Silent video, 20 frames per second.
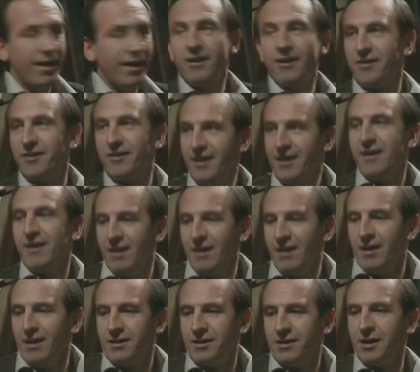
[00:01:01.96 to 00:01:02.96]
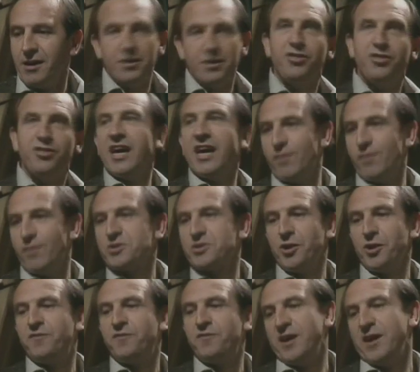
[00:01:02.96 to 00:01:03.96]
God, you'd think if I was
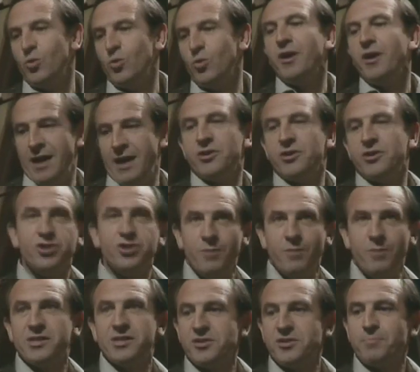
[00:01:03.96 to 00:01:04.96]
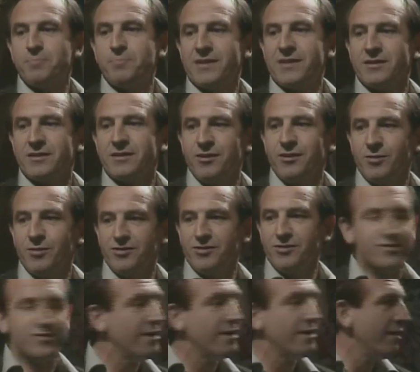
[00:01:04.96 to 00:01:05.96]
going to feed one end, they'd show a bit of respect to the other,
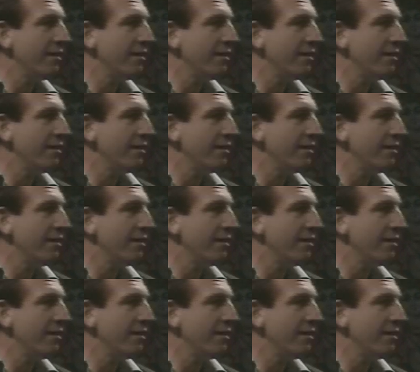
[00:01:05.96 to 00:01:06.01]
wouldn't you?